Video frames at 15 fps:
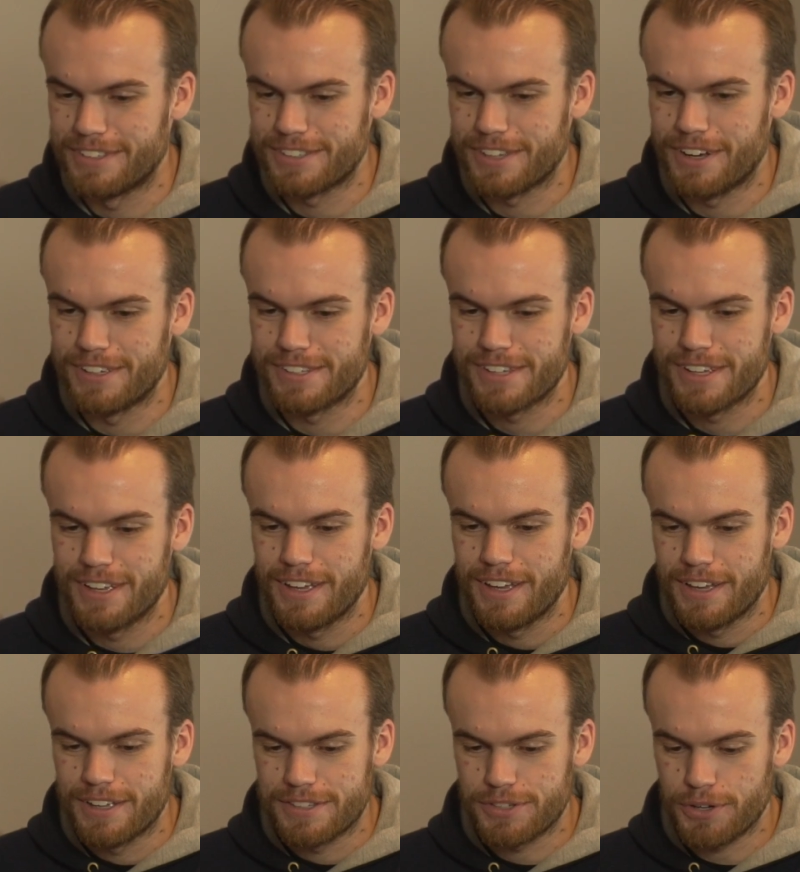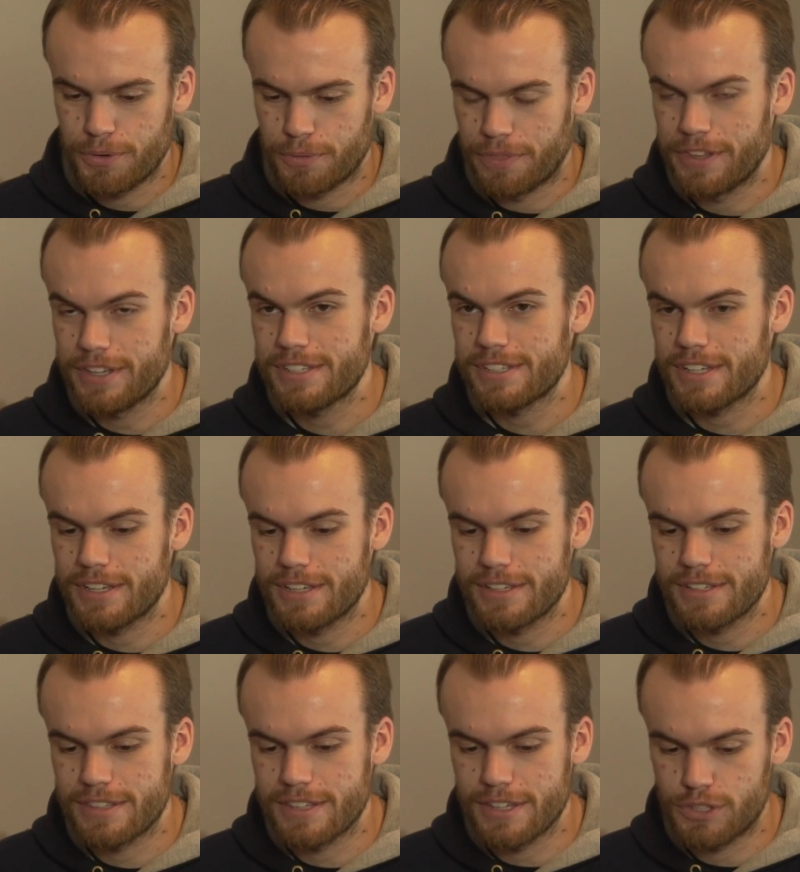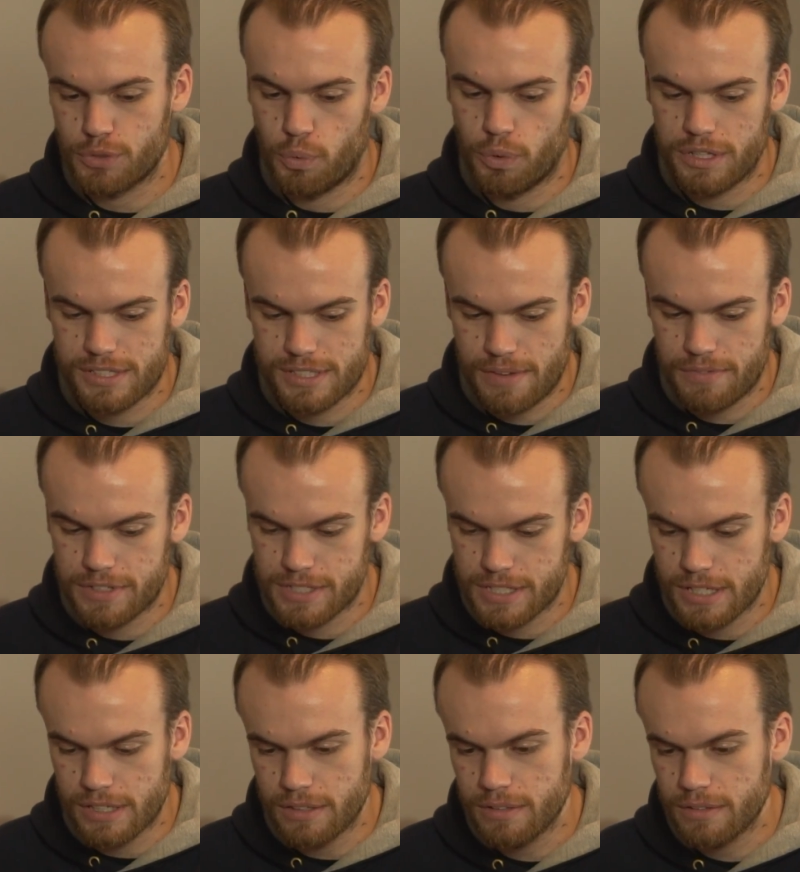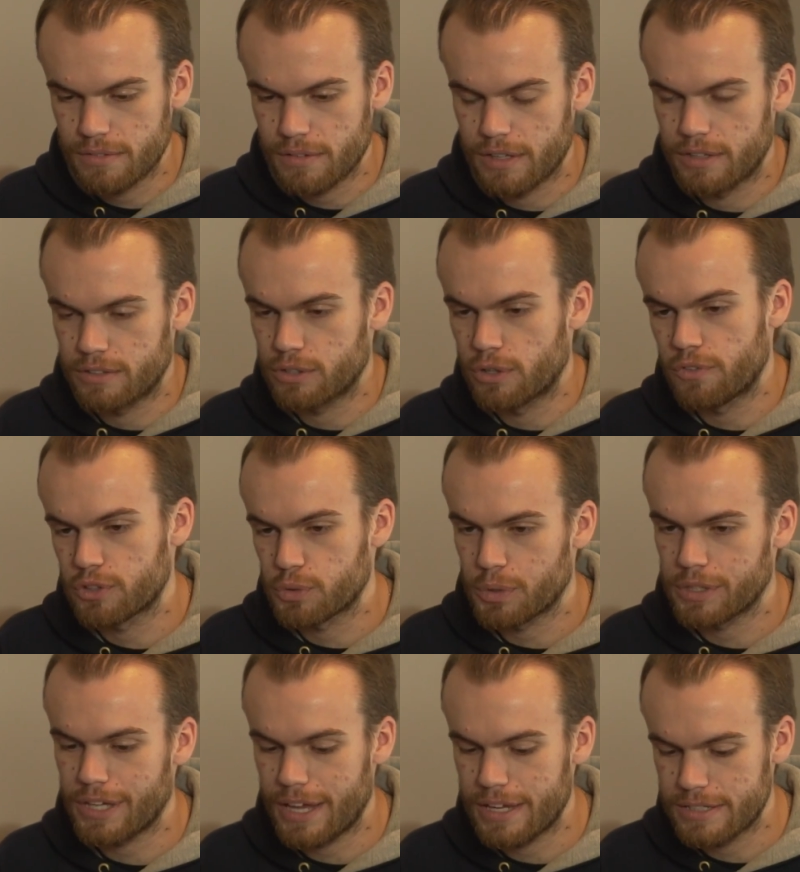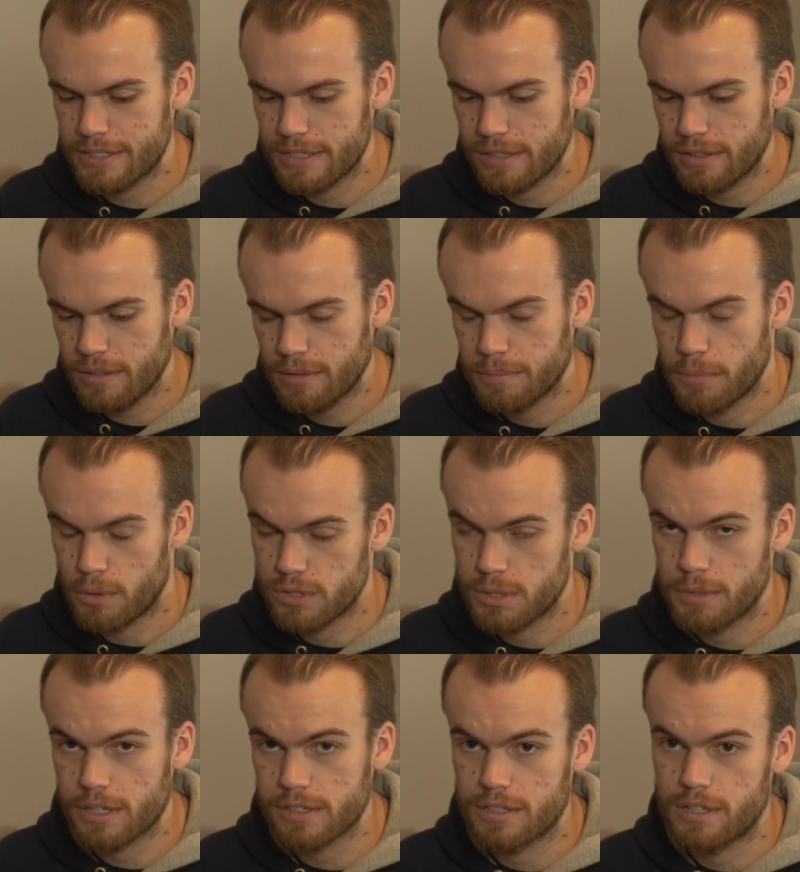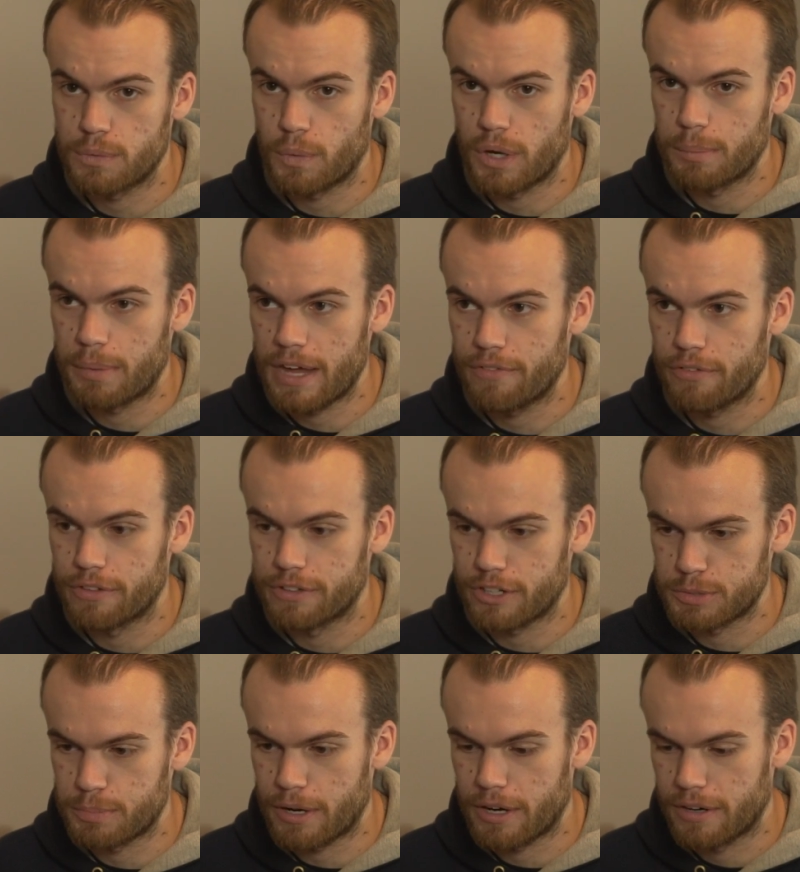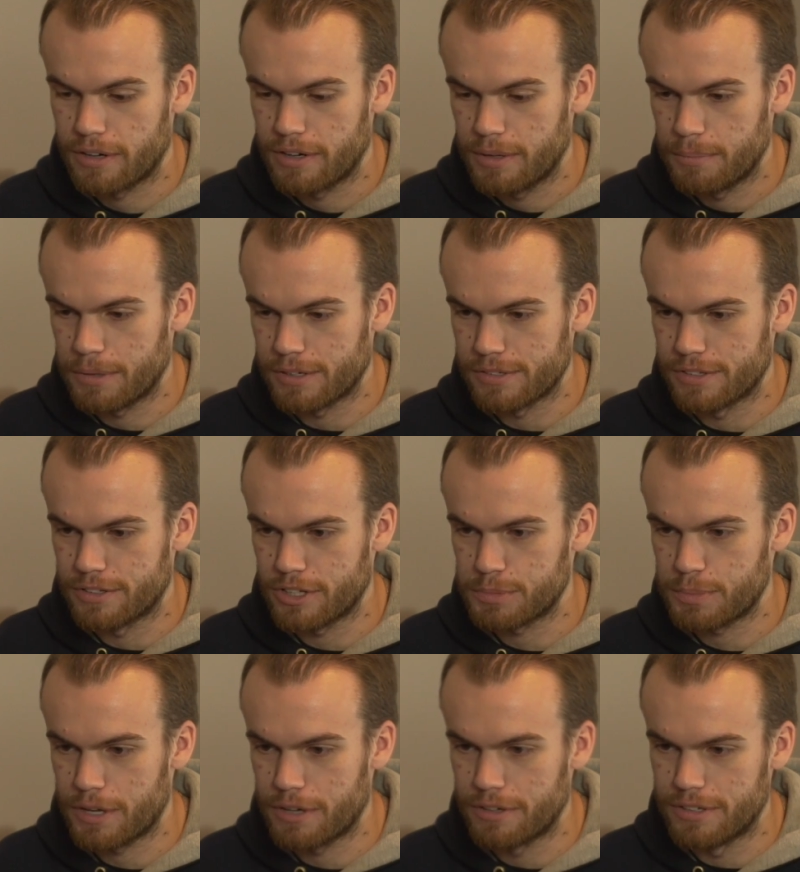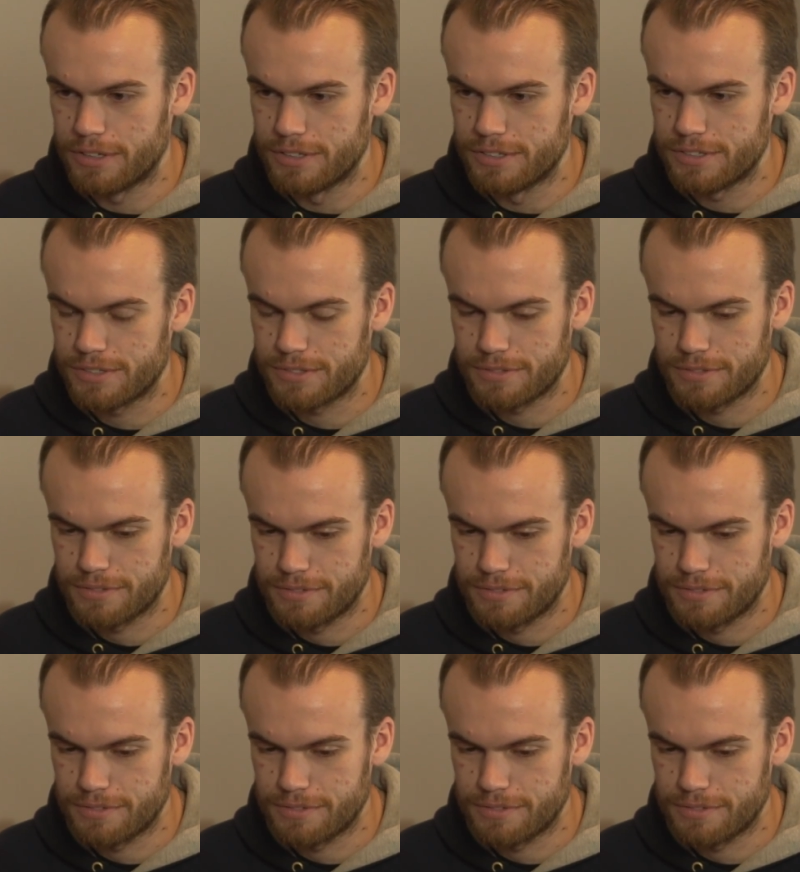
in size. So this is the 2017. I didn't go for 2018, mostly because I didn't want to pay for the touch bar because the touch bar is